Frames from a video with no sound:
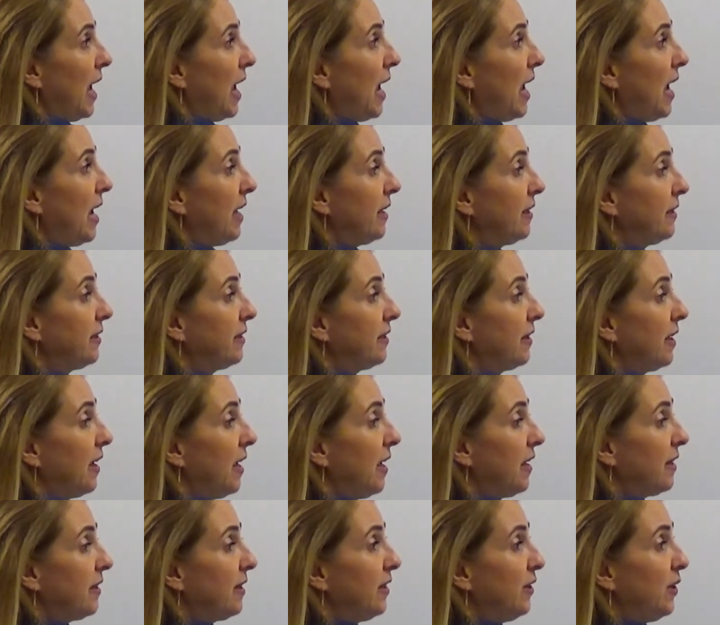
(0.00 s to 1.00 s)
and
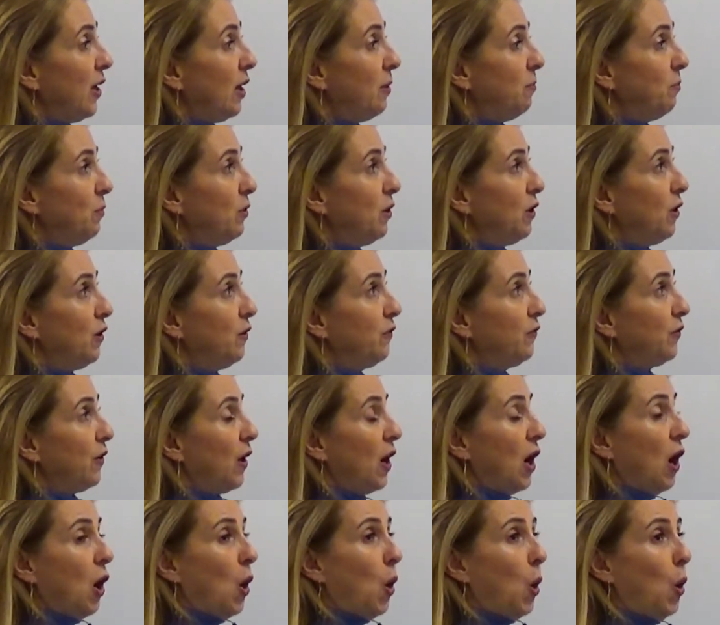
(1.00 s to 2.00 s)
the number of
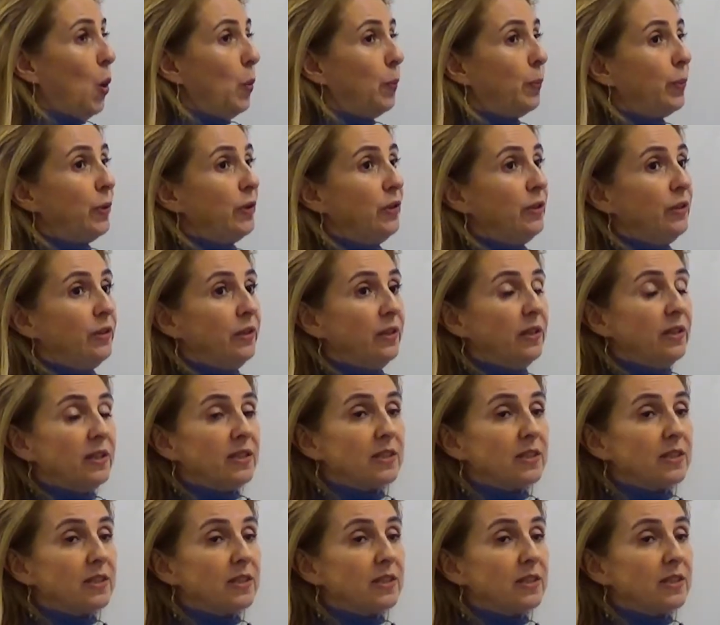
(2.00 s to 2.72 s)
open